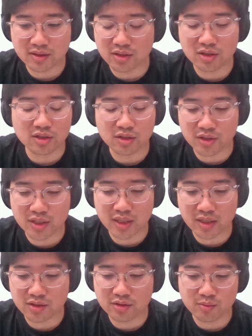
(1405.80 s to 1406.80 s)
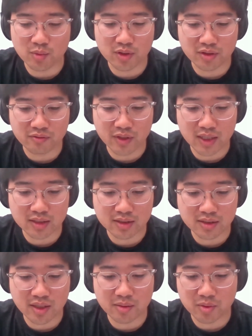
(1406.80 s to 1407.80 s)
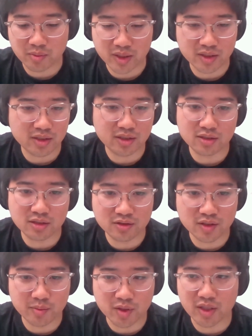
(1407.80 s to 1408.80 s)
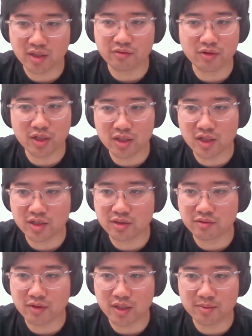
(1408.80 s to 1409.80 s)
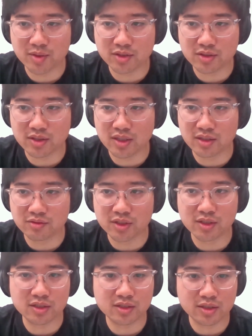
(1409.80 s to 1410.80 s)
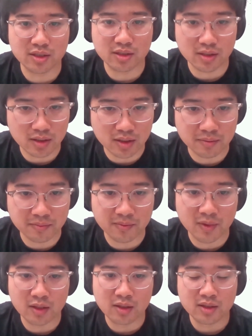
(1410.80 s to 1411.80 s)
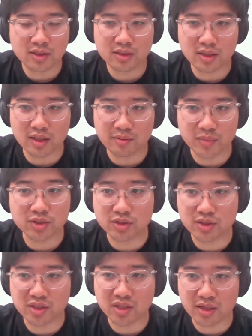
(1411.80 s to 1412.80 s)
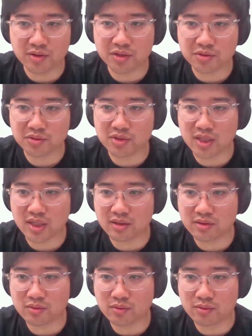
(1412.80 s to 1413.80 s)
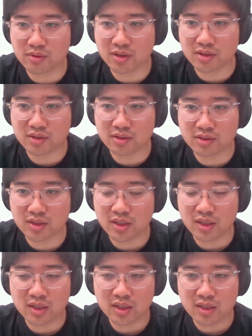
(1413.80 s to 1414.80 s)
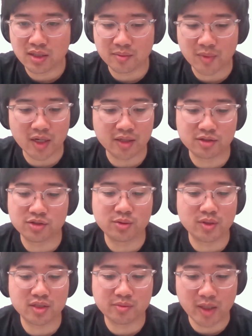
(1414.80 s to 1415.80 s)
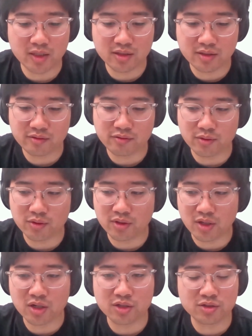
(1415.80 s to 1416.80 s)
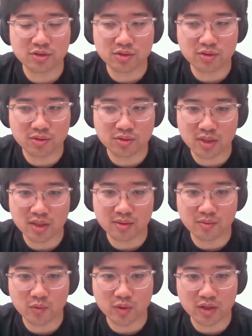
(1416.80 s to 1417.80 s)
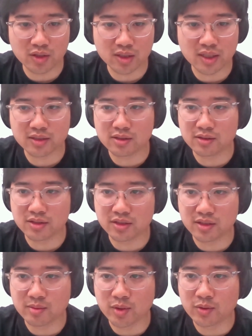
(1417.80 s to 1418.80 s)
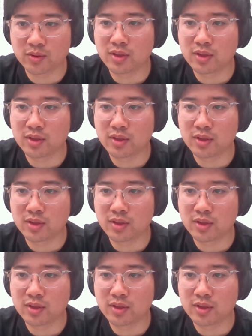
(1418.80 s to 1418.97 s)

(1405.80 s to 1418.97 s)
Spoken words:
look into more advanced capabilities, simulating very large environments and realistic mission scenarios that was either too expensive or hard to do with the classical Gazebo.